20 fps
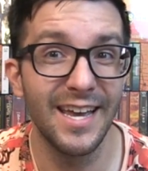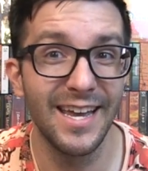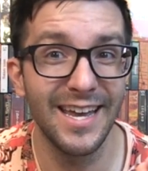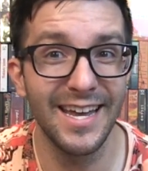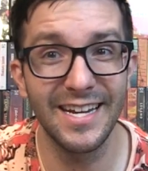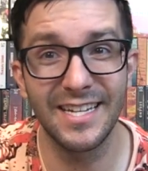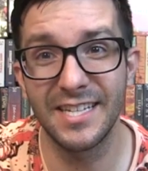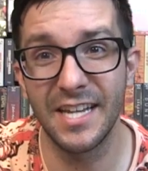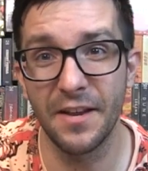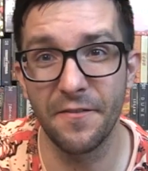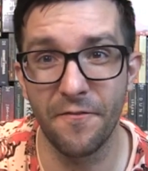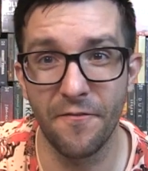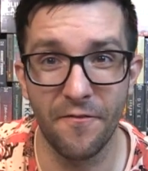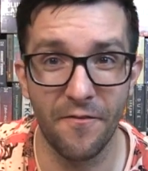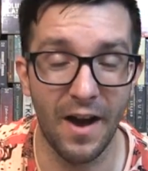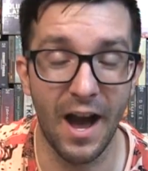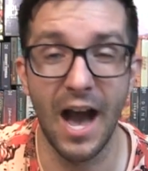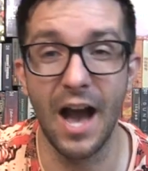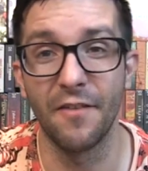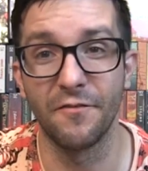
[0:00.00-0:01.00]
it's a
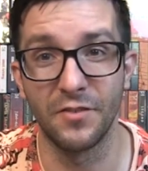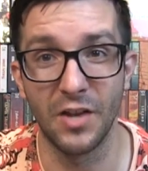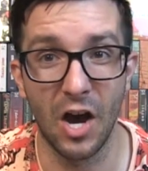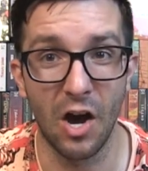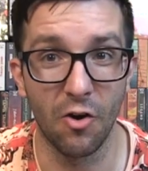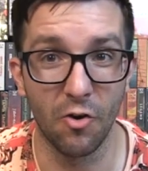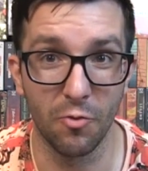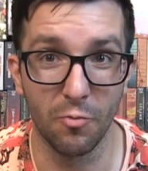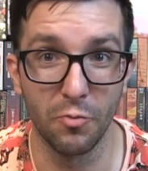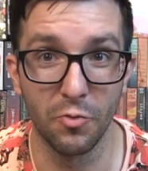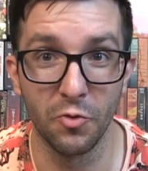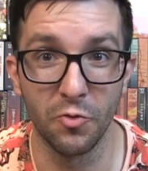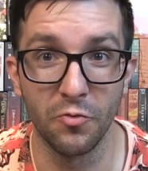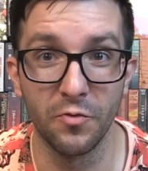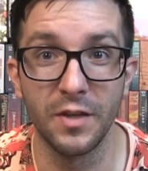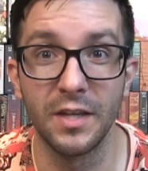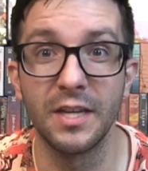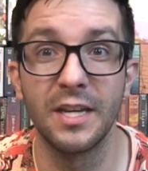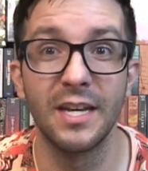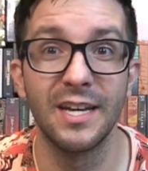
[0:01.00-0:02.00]
$5
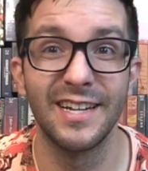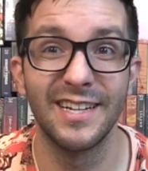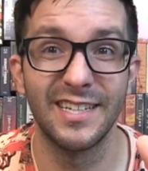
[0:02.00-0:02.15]
movie.